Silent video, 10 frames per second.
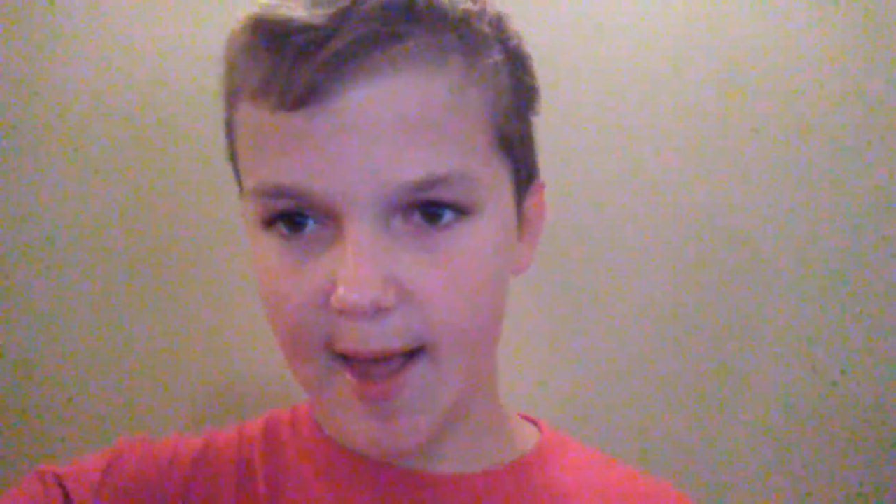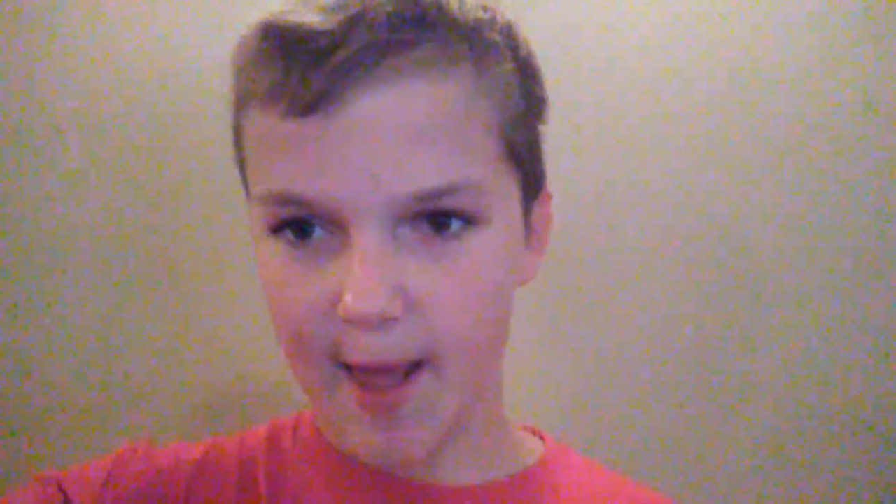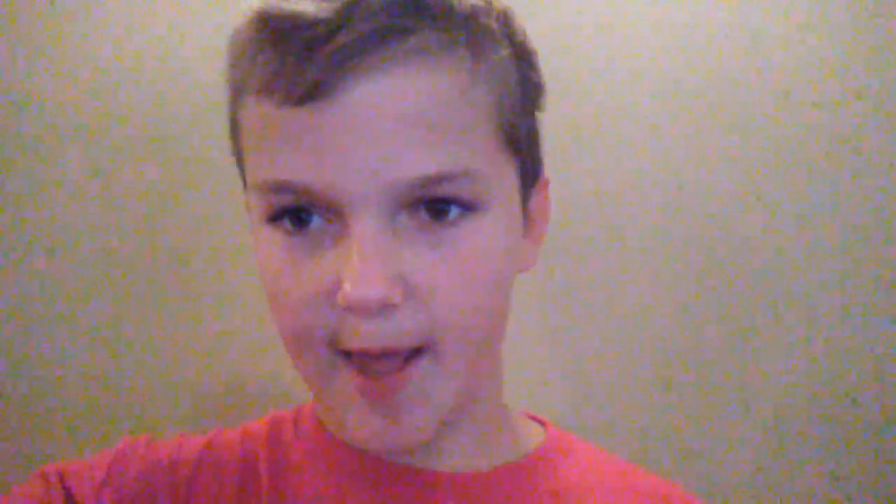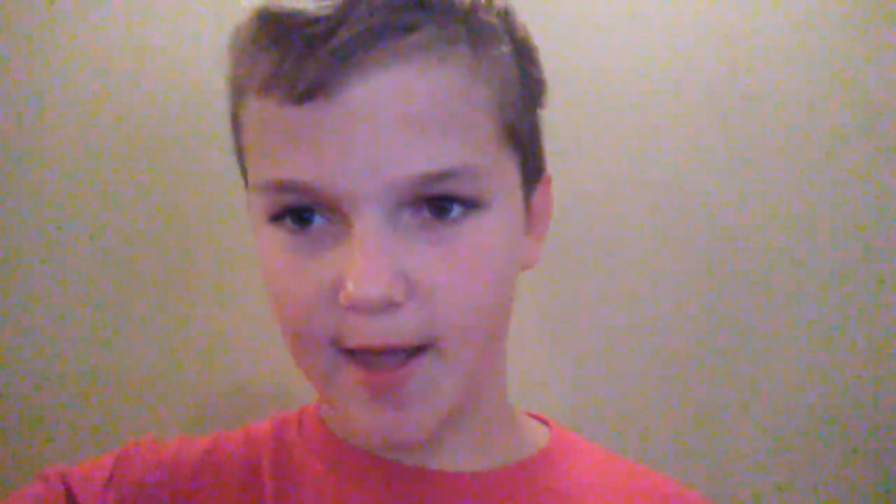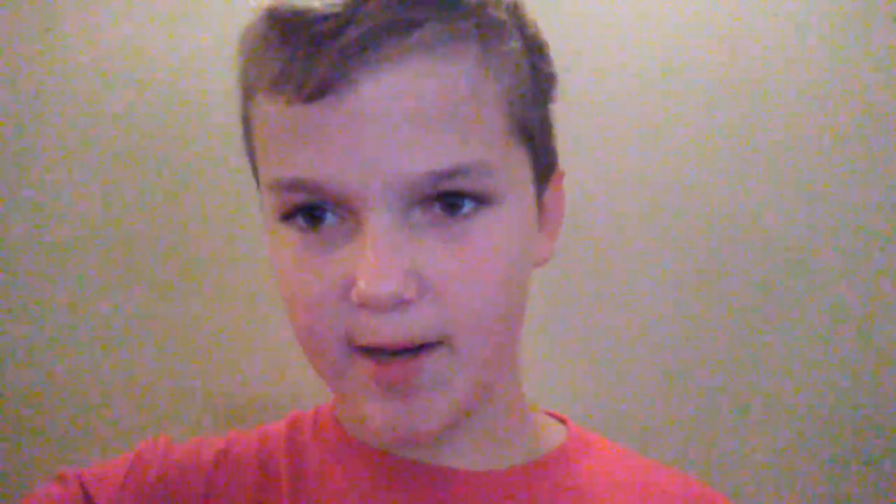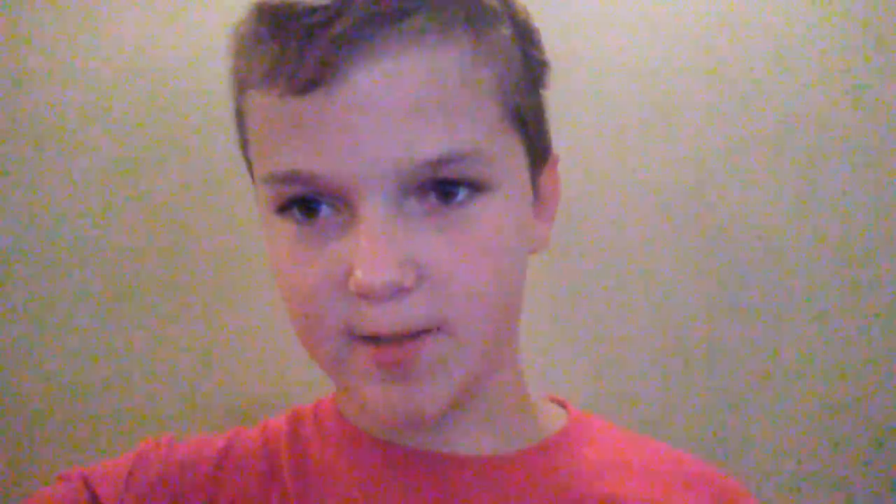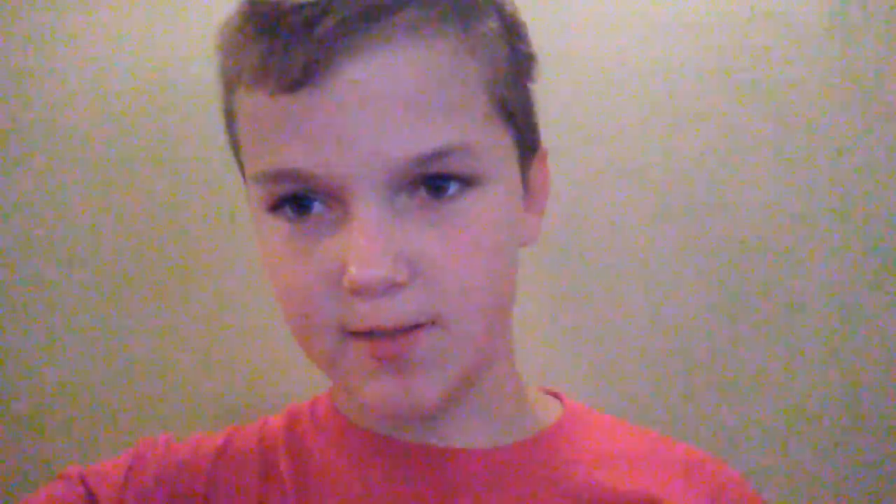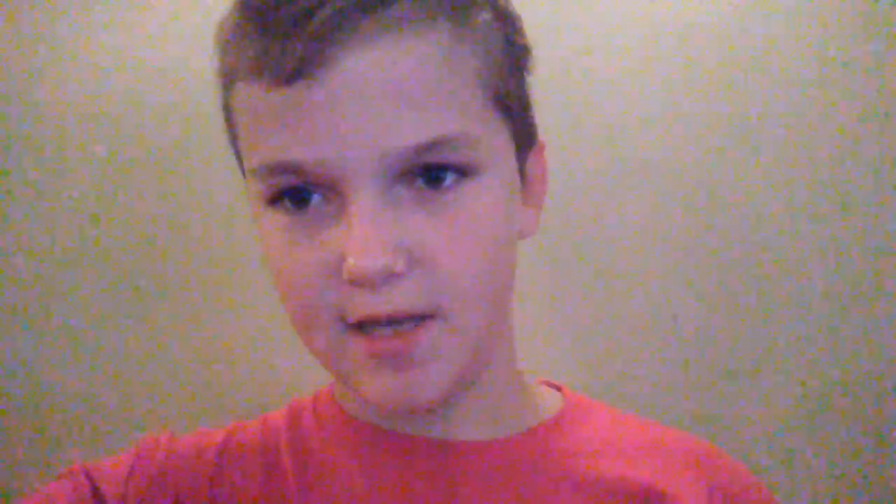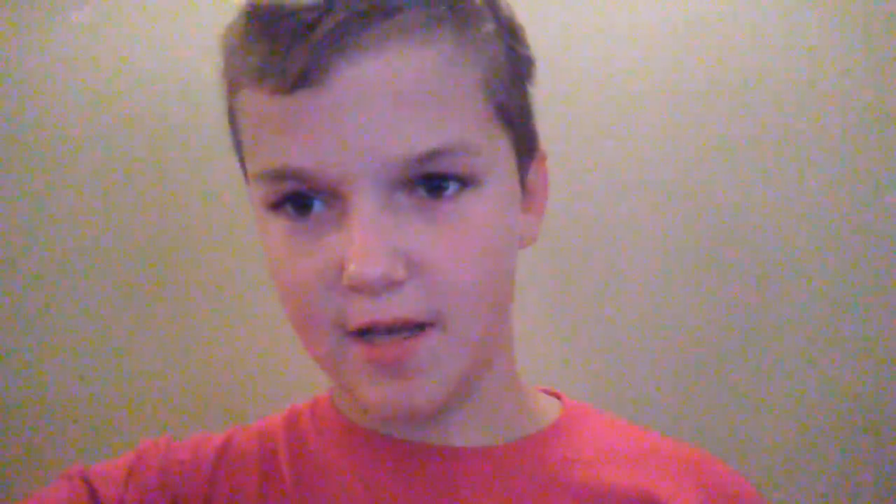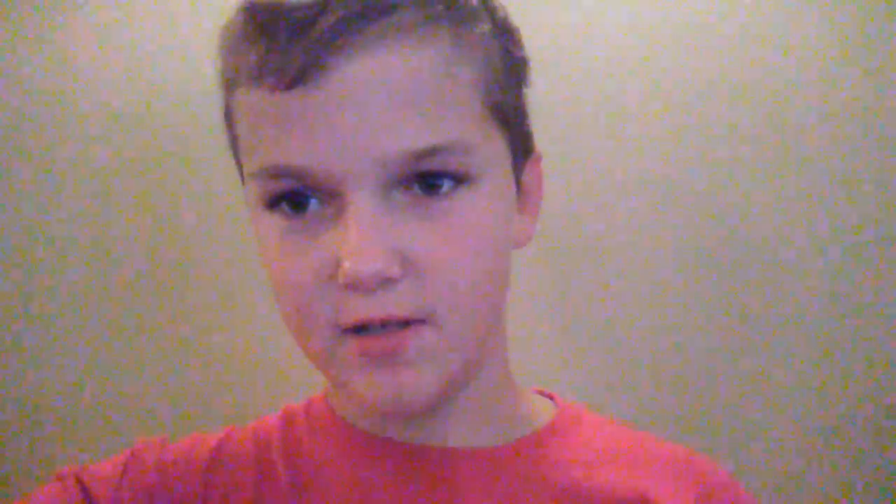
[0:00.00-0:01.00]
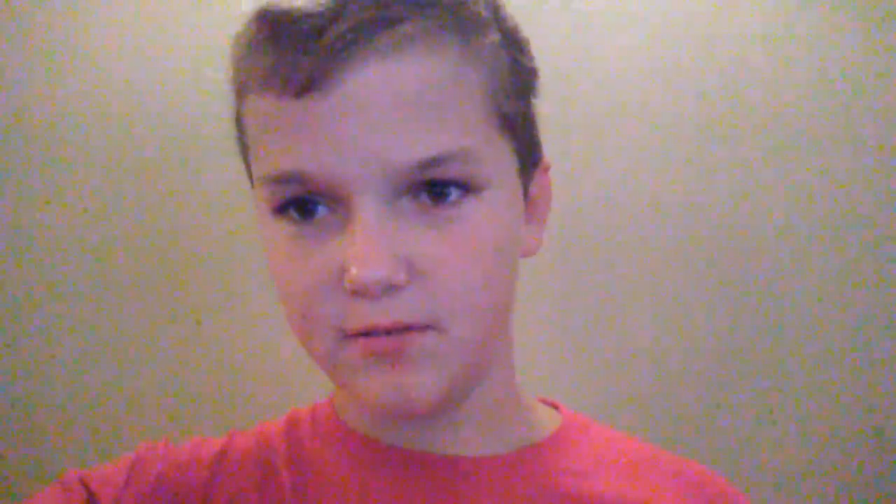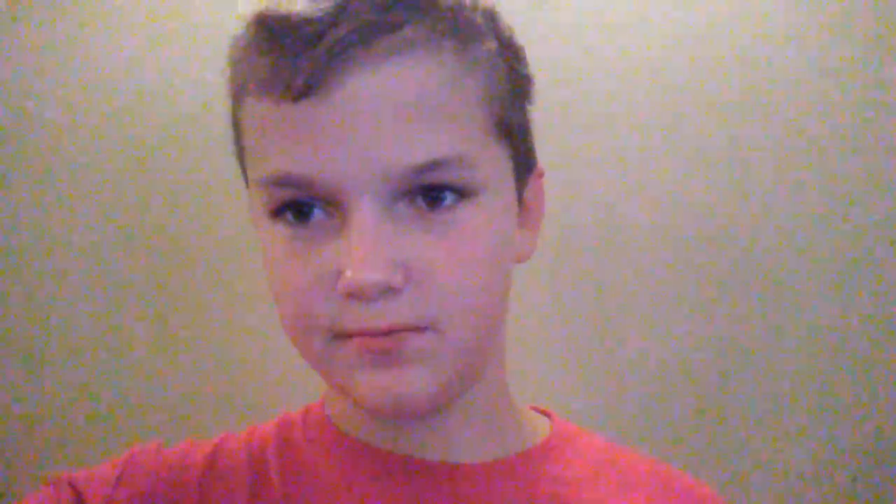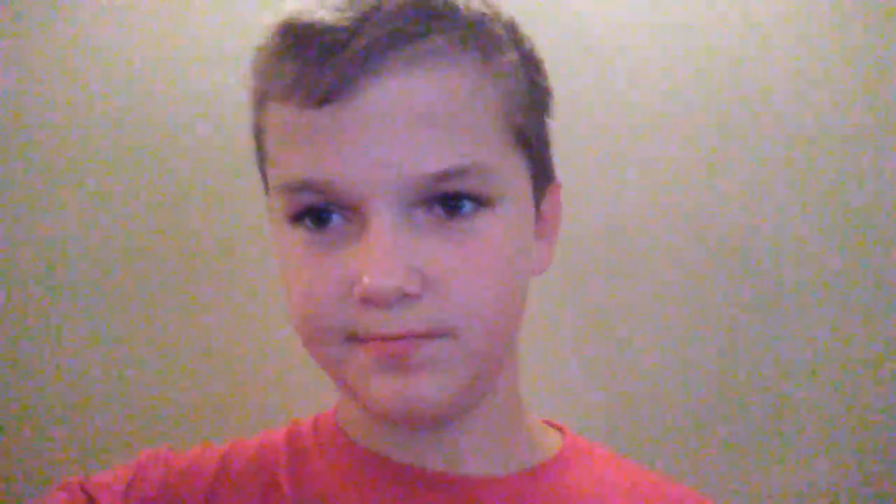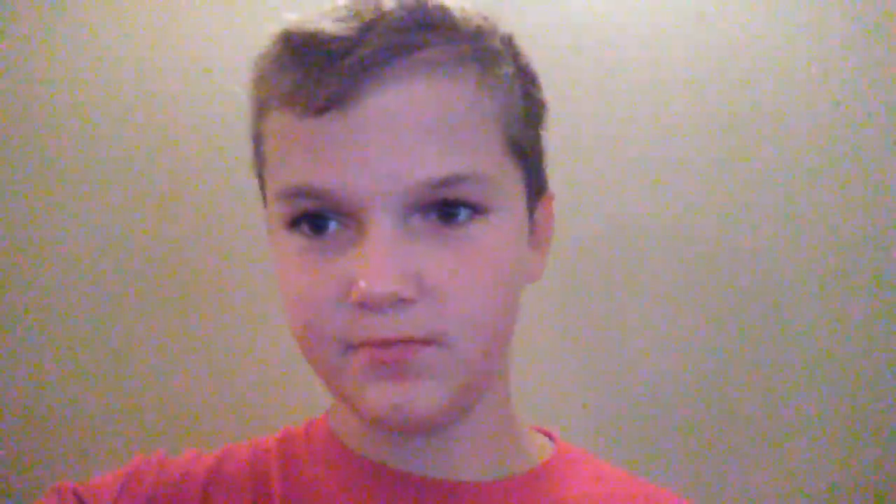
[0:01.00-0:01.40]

and, yeah, no,